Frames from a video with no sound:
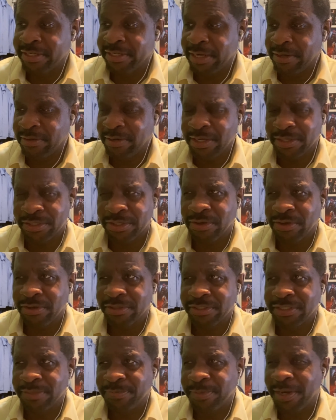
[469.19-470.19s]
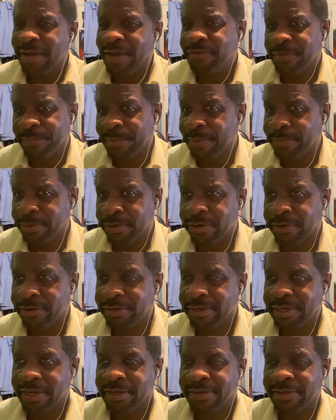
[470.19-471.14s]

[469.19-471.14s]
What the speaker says: I don't know how tall she is, but I remember her in